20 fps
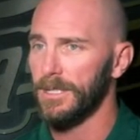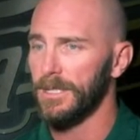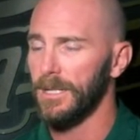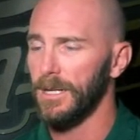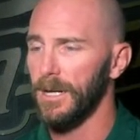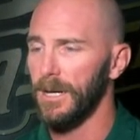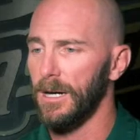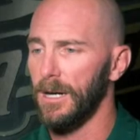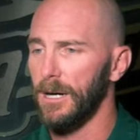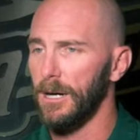
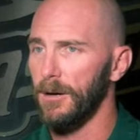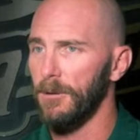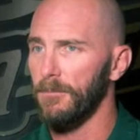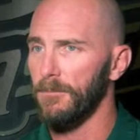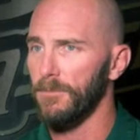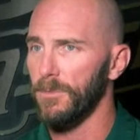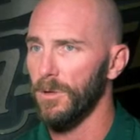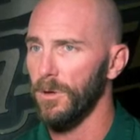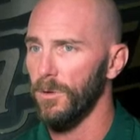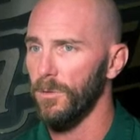You
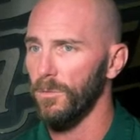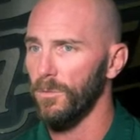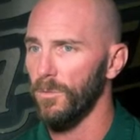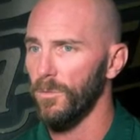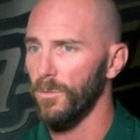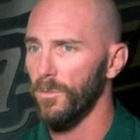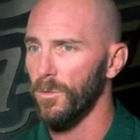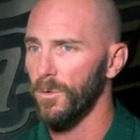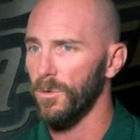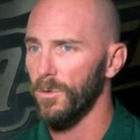know,
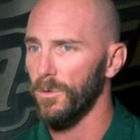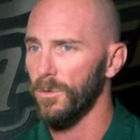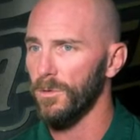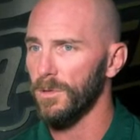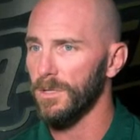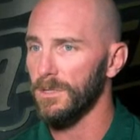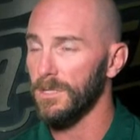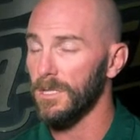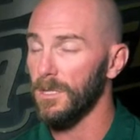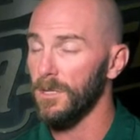we'll
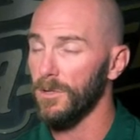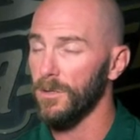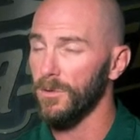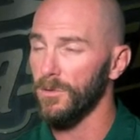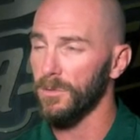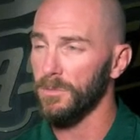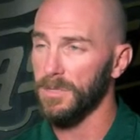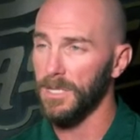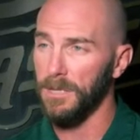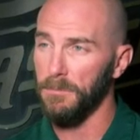continue to do
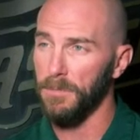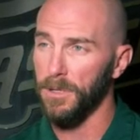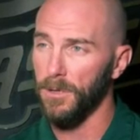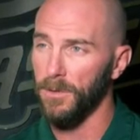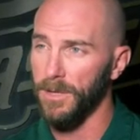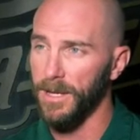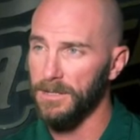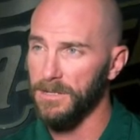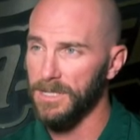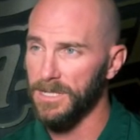some team
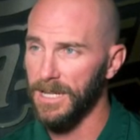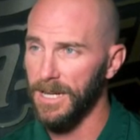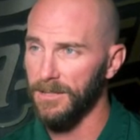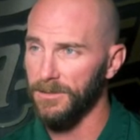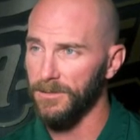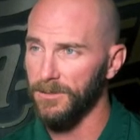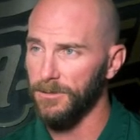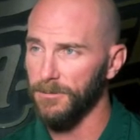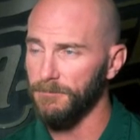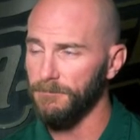building
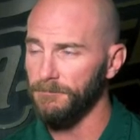exercises.